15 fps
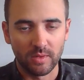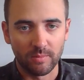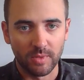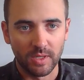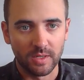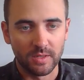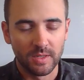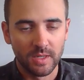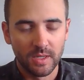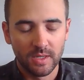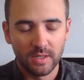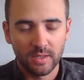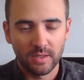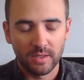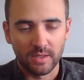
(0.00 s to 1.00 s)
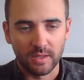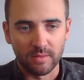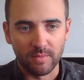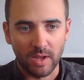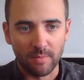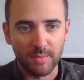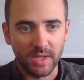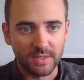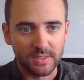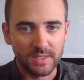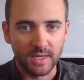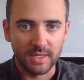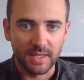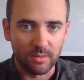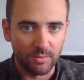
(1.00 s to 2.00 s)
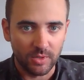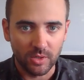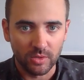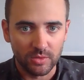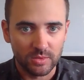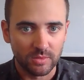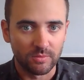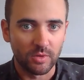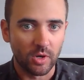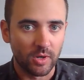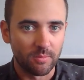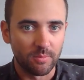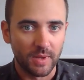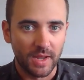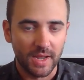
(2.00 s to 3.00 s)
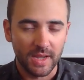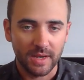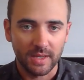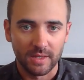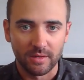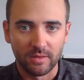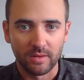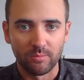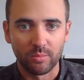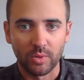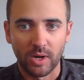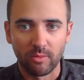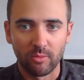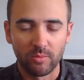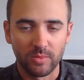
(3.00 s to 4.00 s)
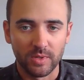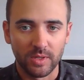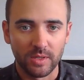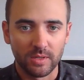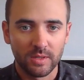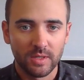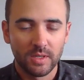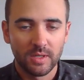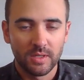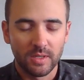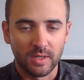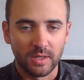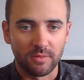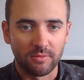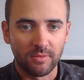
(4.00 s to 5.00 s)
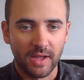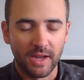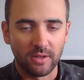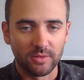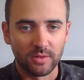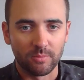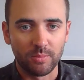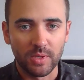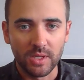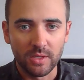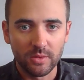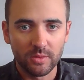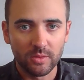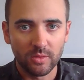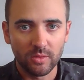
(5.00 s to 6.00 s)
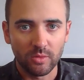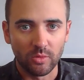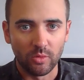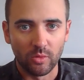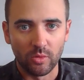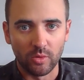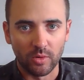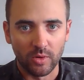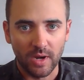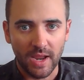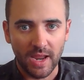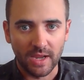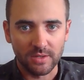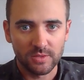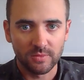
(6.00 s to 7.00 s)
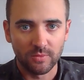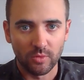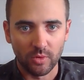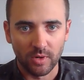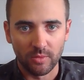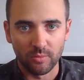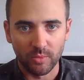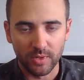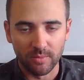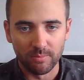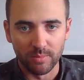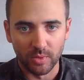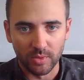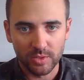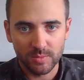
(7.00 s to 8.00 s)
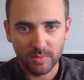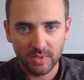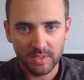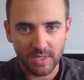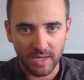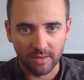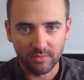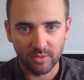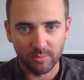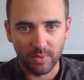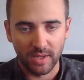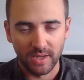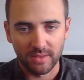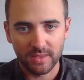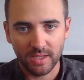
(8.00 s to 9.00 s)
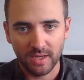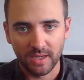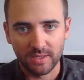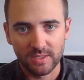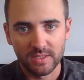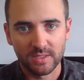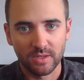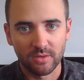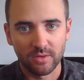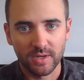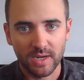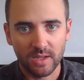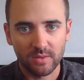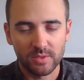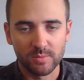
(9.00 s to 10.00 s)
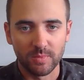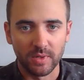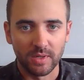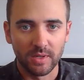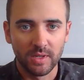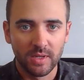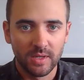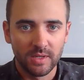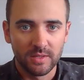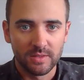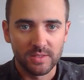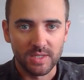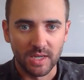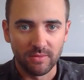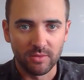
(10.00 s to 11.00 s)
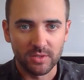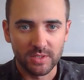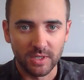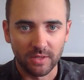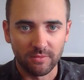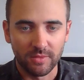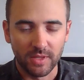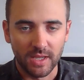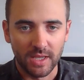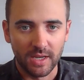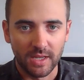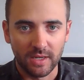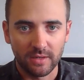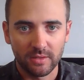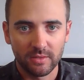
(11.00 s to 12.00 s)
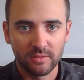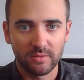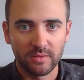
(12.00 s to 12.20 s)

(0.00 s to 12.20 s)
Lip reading: I mean, I'm not saying that we couldn't have gone back and probably filed an appeal or asked for a reimbursement after paying that $1,800, but save yourself the headache